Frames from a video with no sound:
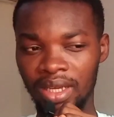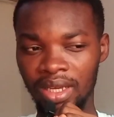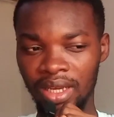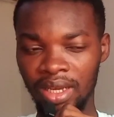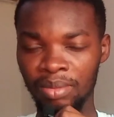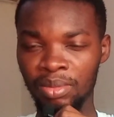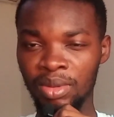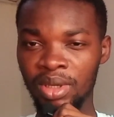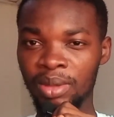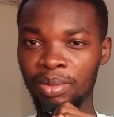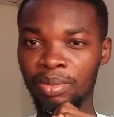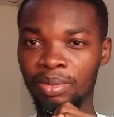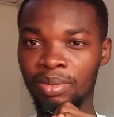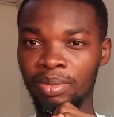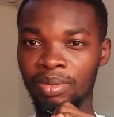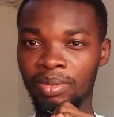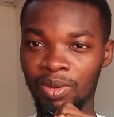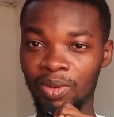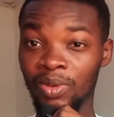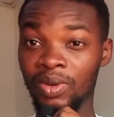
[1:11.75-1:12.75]
Habib
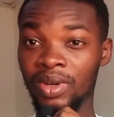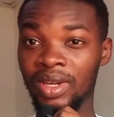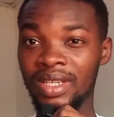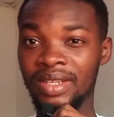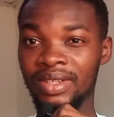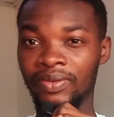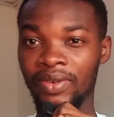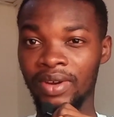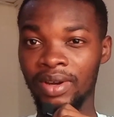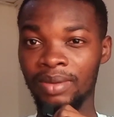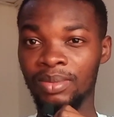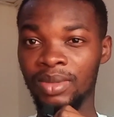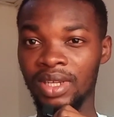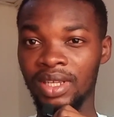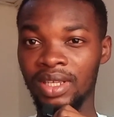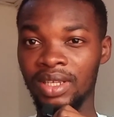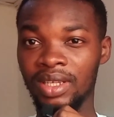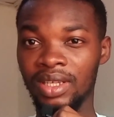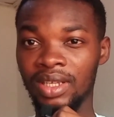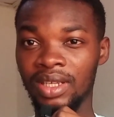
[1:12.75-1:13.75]
Tourist
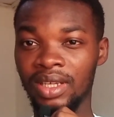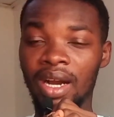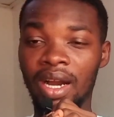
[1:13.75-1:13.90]
family.